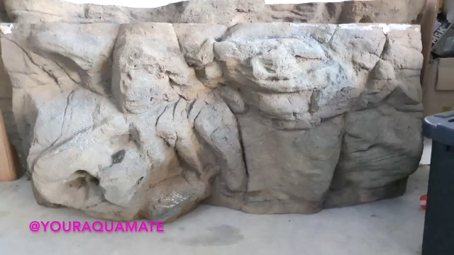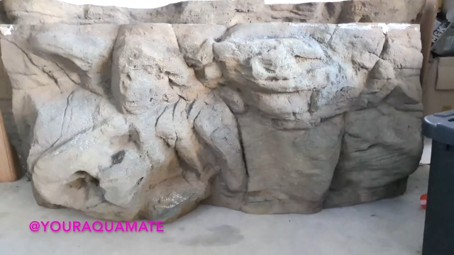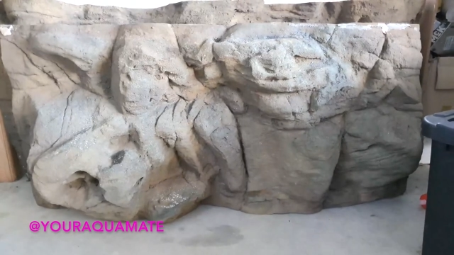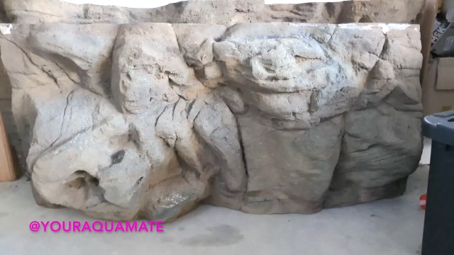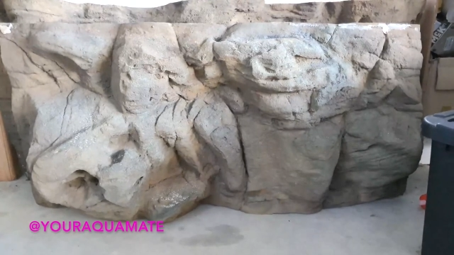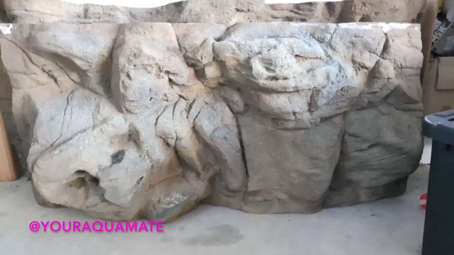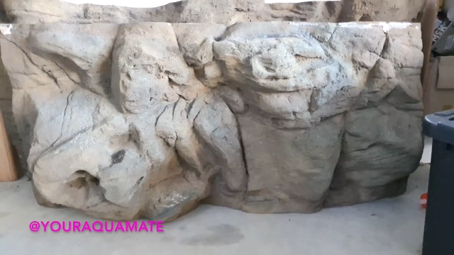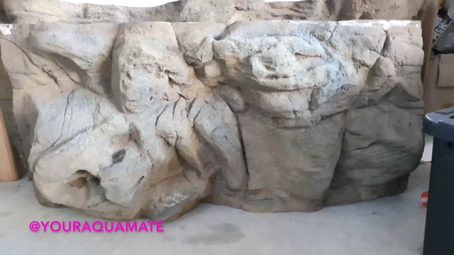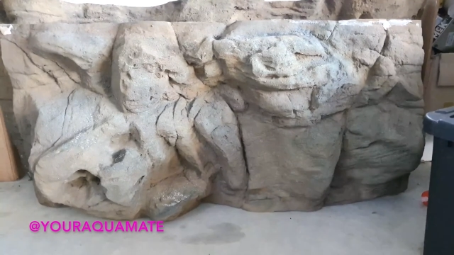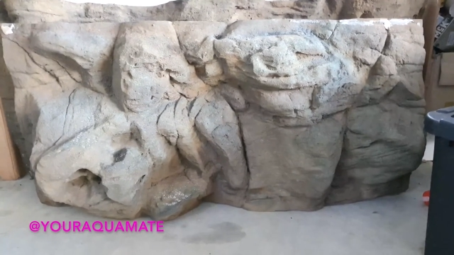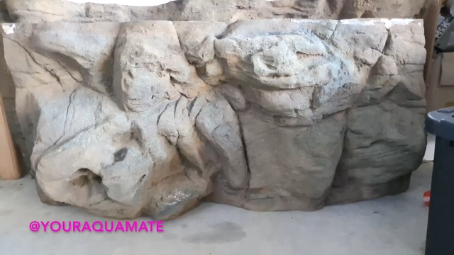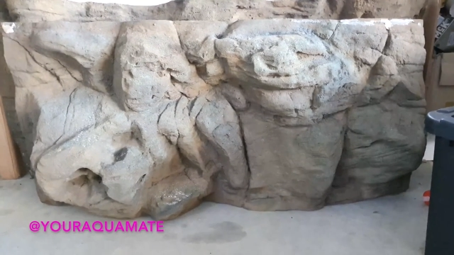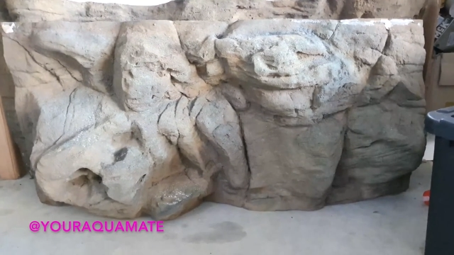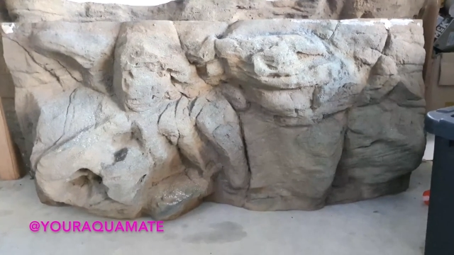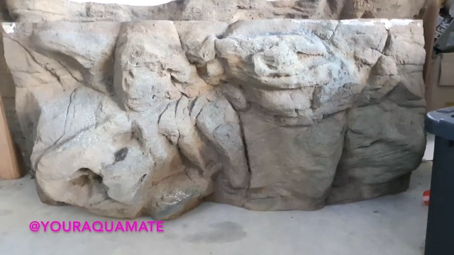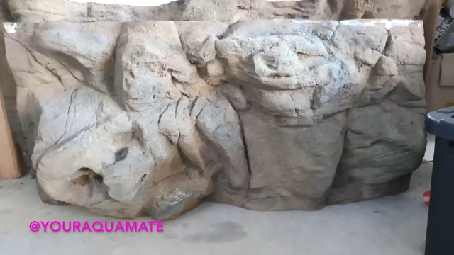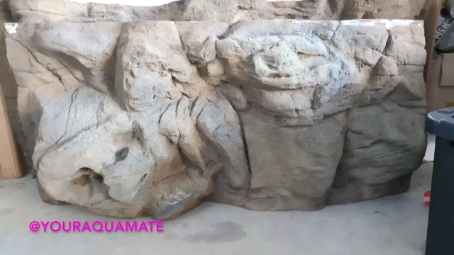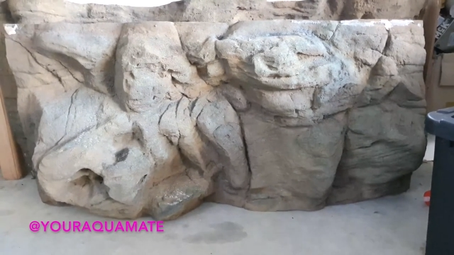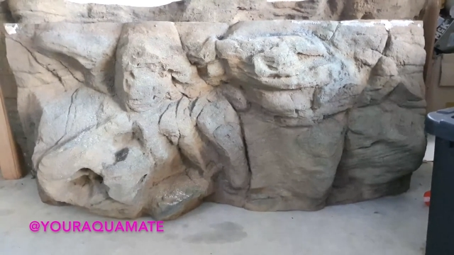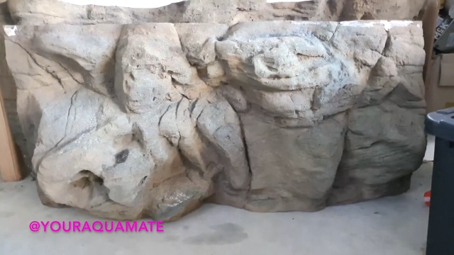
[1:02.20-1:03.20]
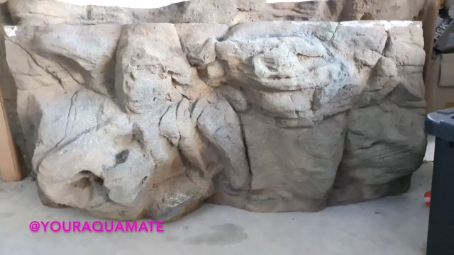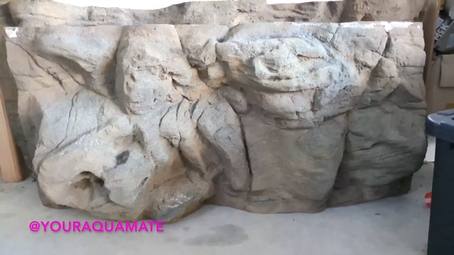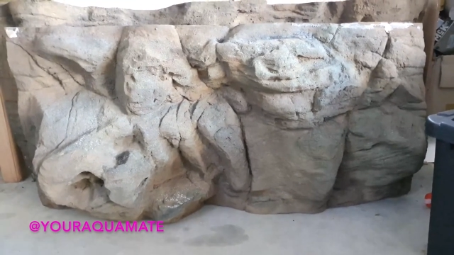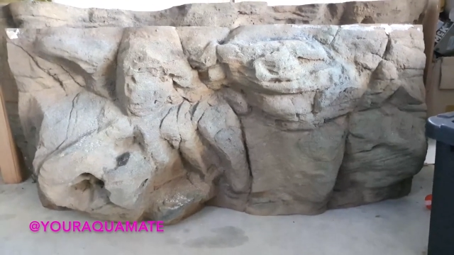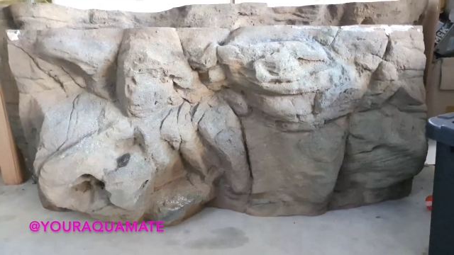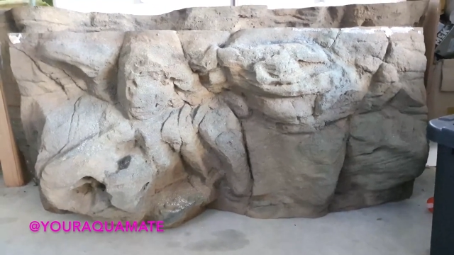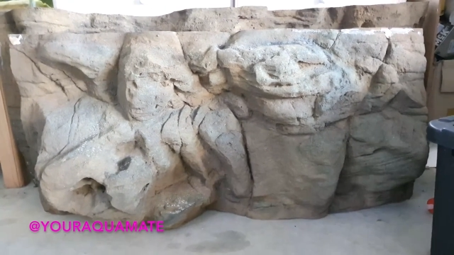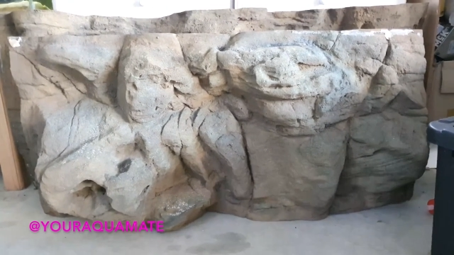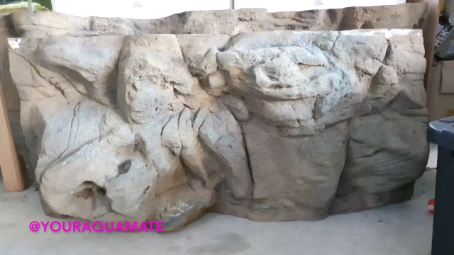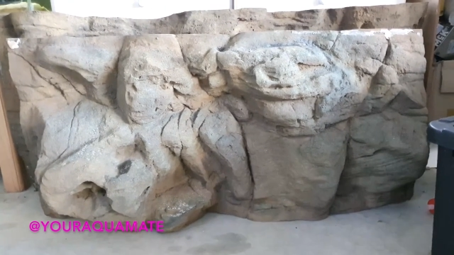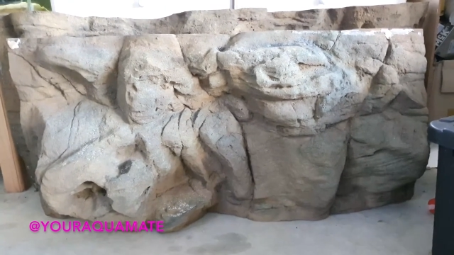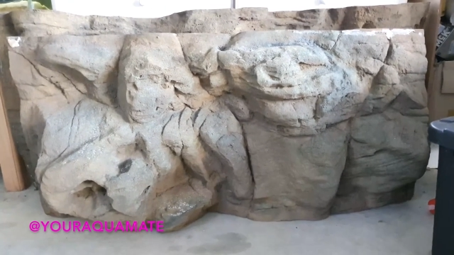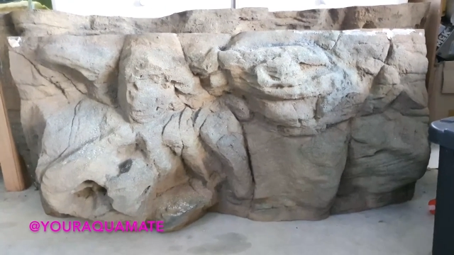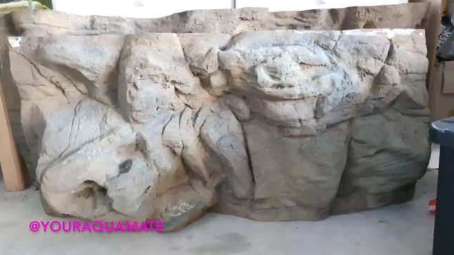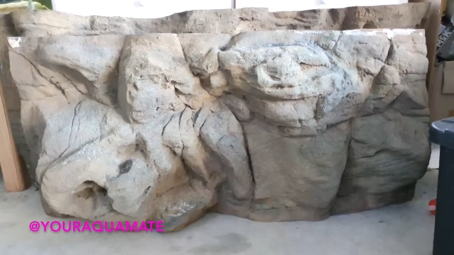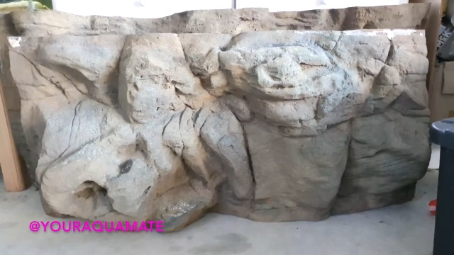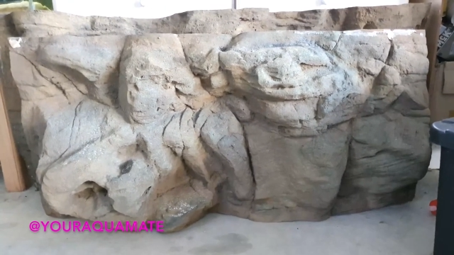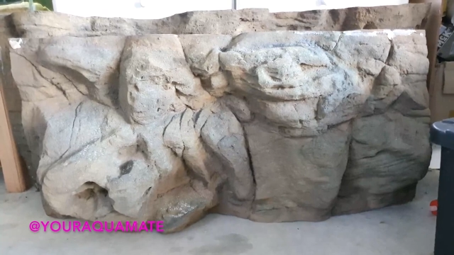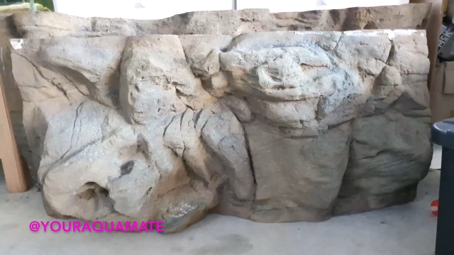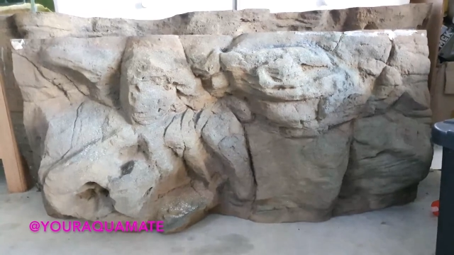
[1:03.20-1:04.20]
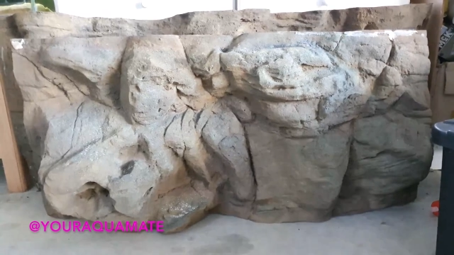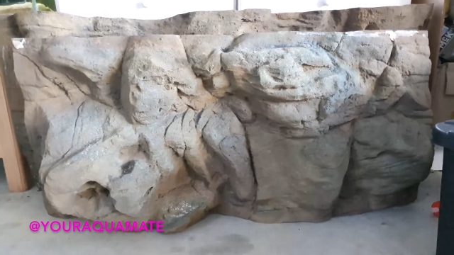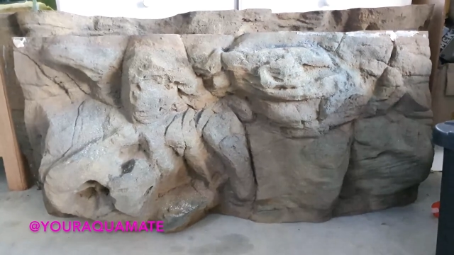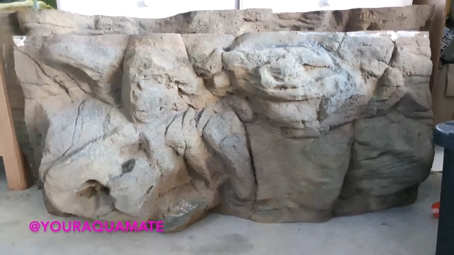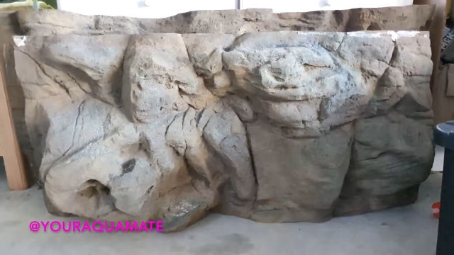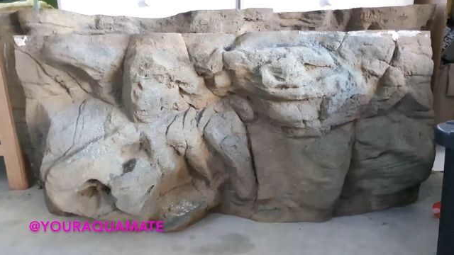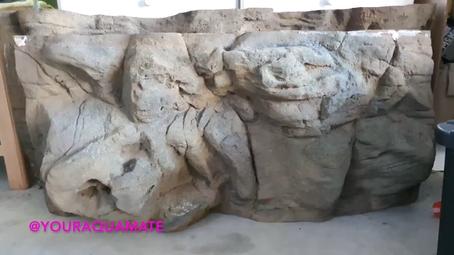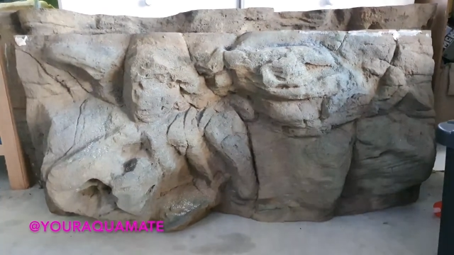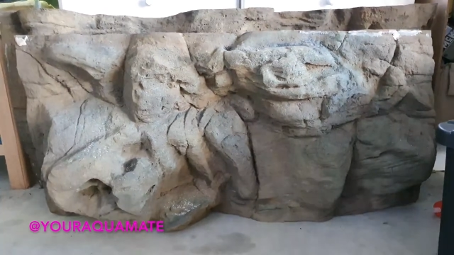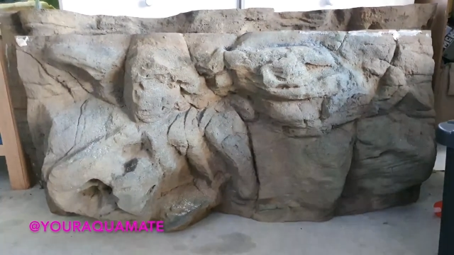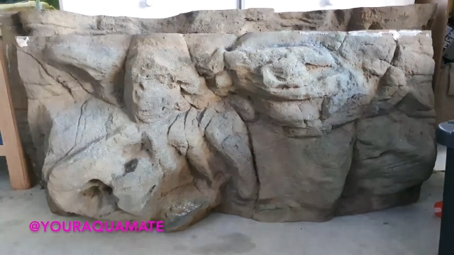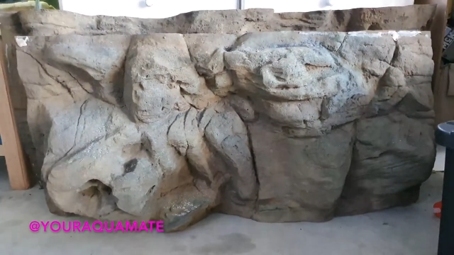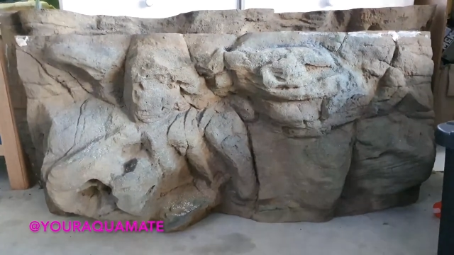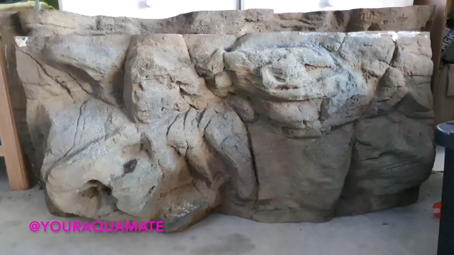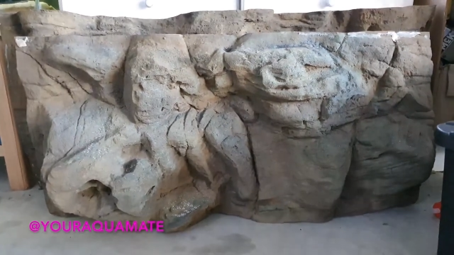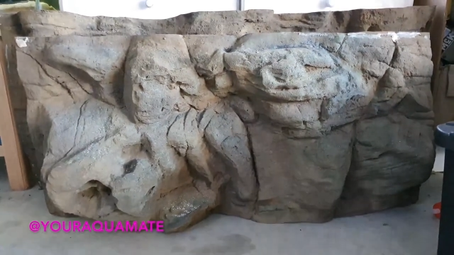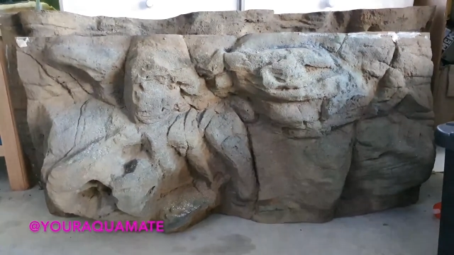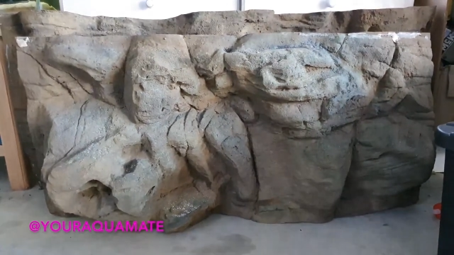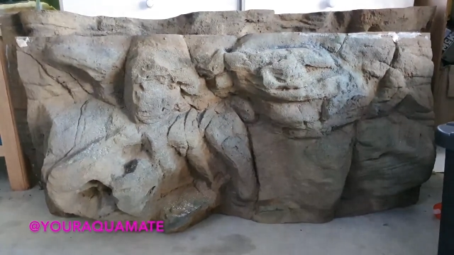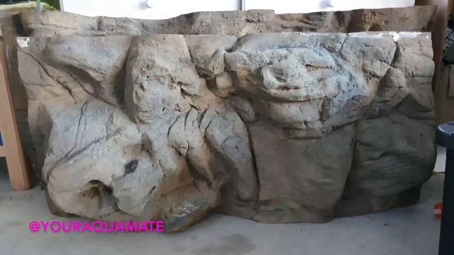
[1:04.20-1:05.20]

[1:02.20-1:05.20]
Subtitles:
No face is visible, so there are no lips to read.